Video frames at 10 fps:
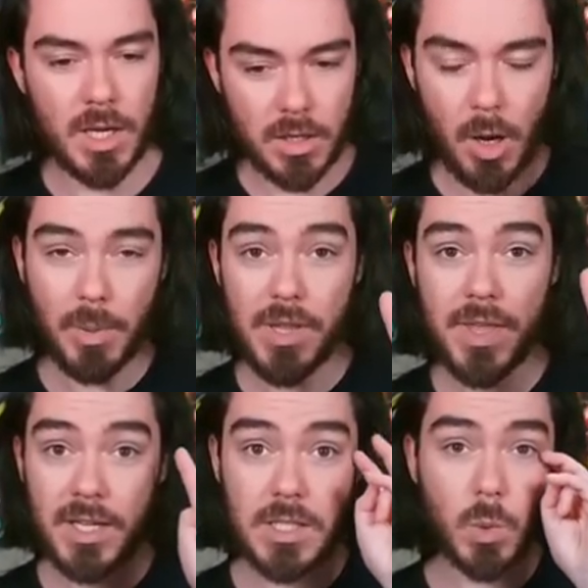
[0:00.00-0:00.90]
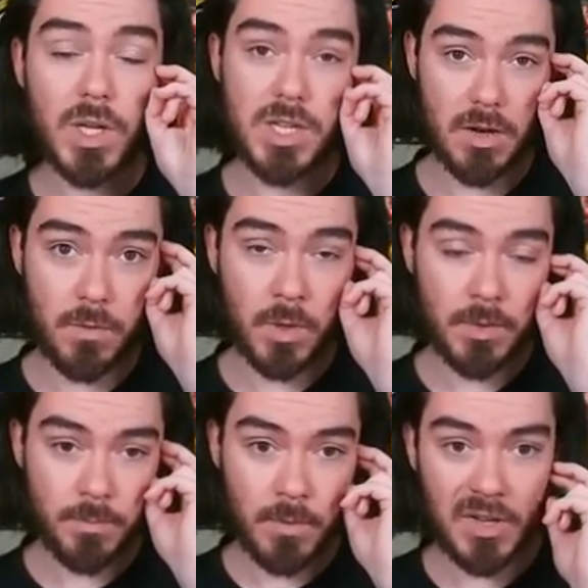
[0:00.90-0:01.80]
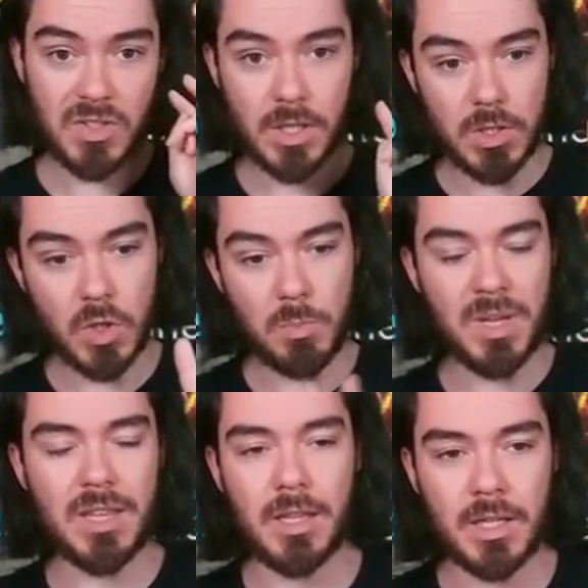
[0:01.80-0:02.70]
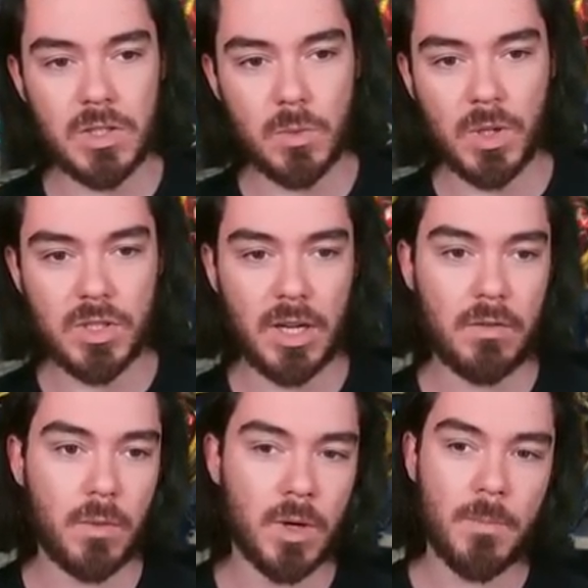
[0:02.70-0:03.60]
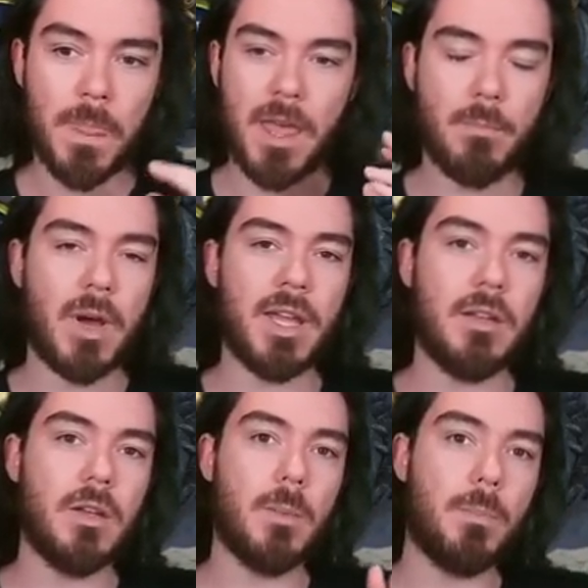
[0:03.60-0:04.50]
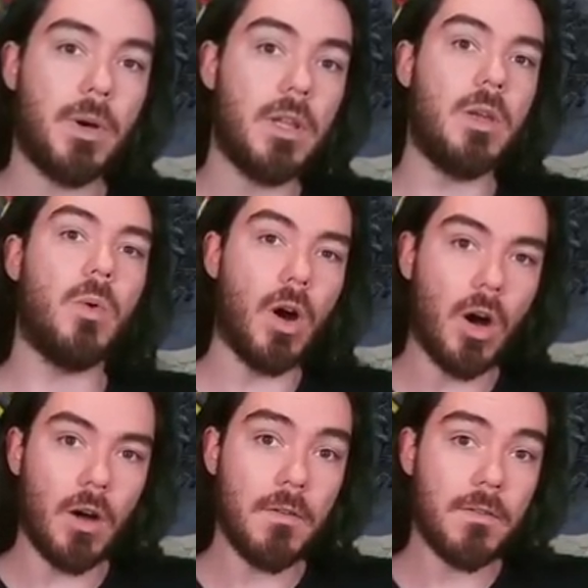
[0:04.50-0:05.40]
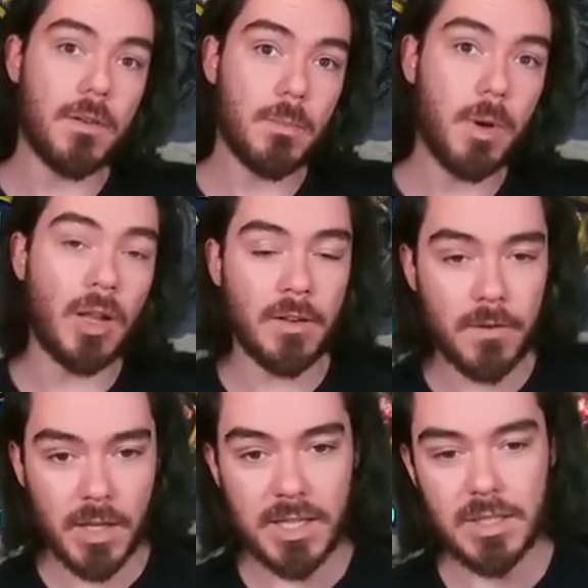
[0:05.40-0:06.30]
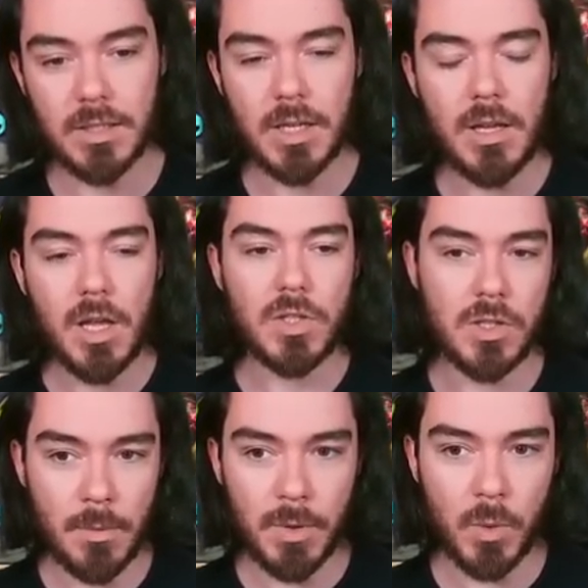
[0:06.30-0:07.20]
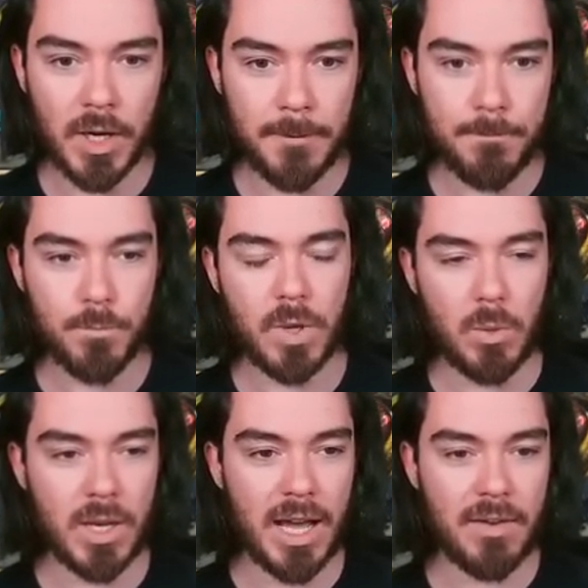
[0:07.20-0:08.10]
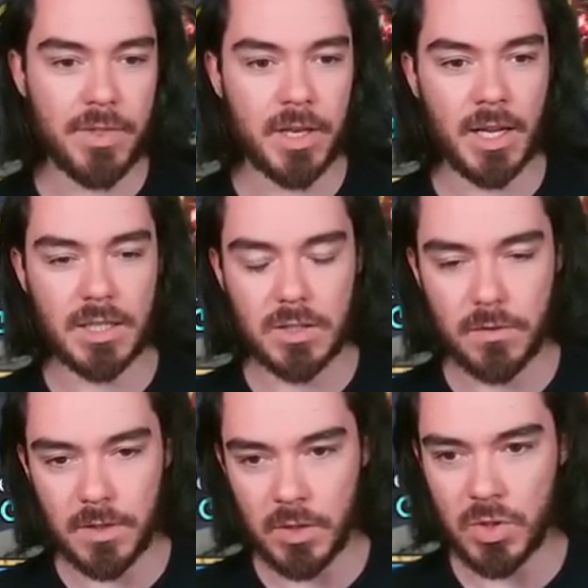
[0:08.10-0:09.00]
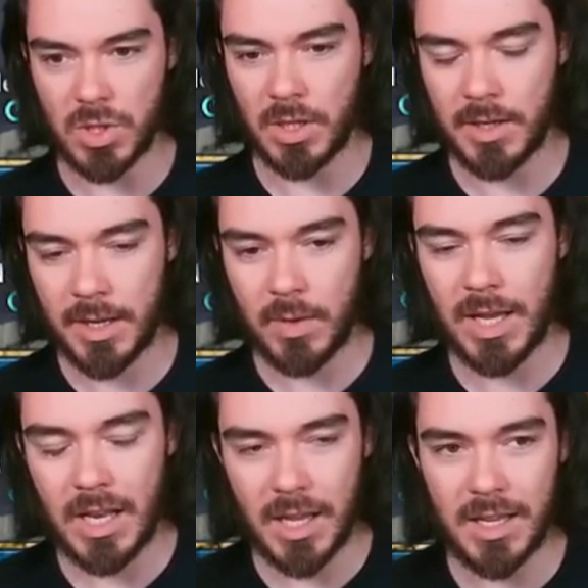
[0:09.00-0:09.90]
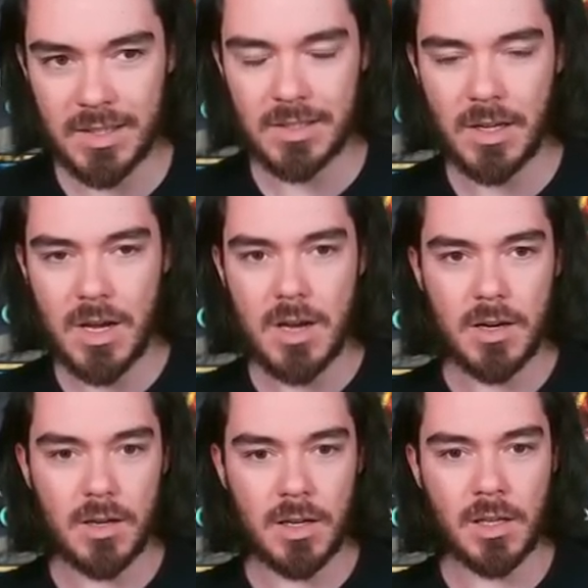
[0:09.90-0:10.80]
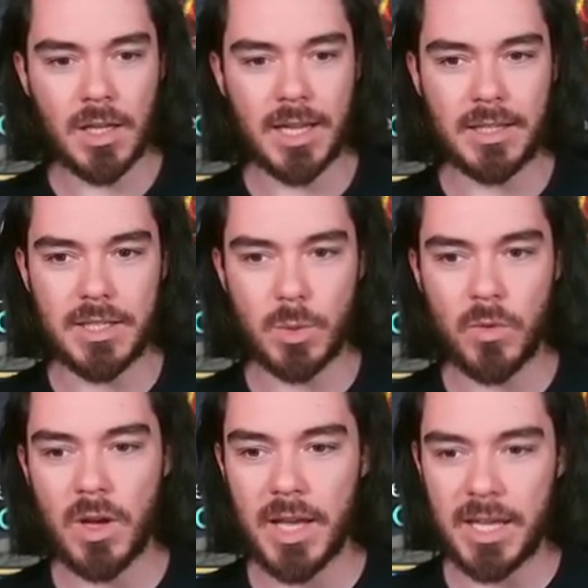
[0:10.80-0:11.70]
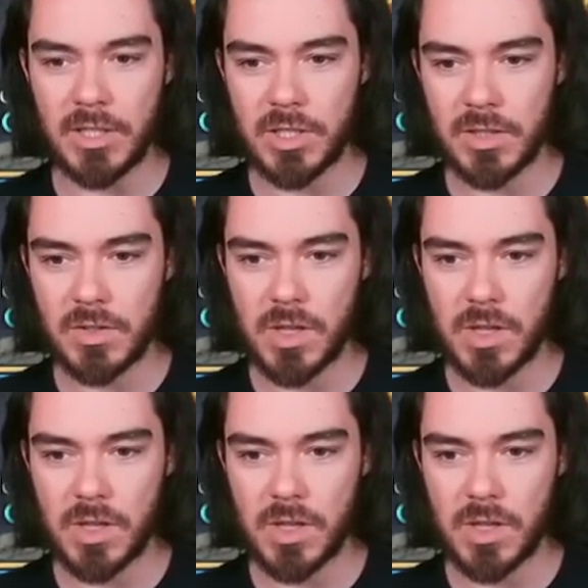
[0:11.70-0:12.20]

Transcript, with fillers: Couple of things to watch out for. I'd say 2 big things to watch out for that might put you off pulling for this. So #1, we would have the next fusion. Now, it is unlikely. So we've got ancients. The